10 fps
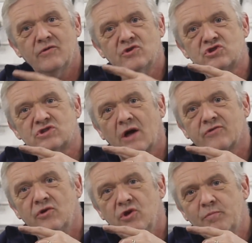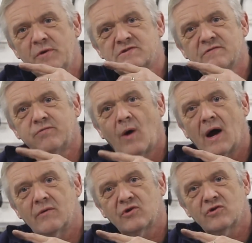you start a new piece of
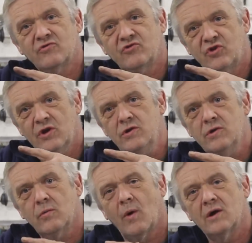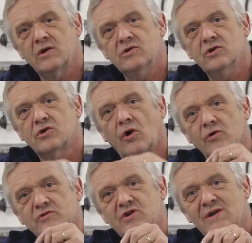wire and continue winding your
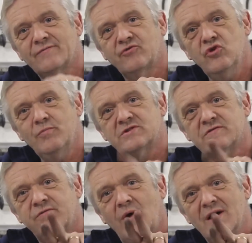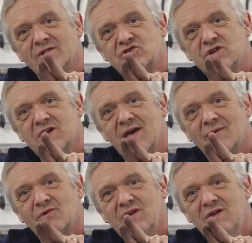coil, so you'll have 2 bits of wire sticking
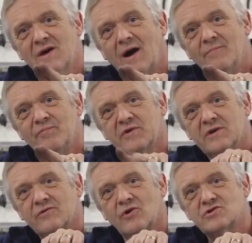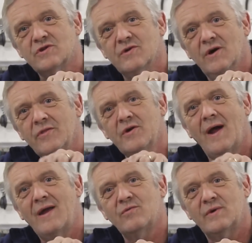out here. And of course at the other
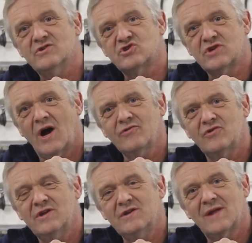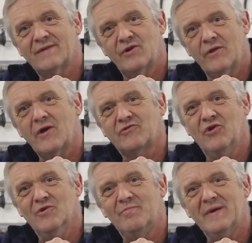end where you started it, you'll have another
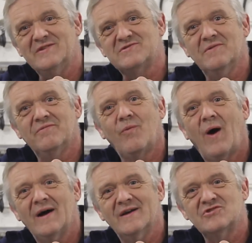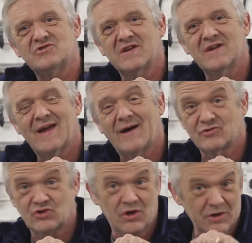2 bits of wire sticking
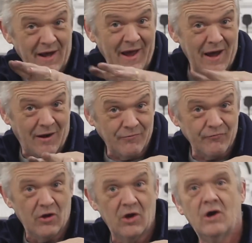out. So you're going to have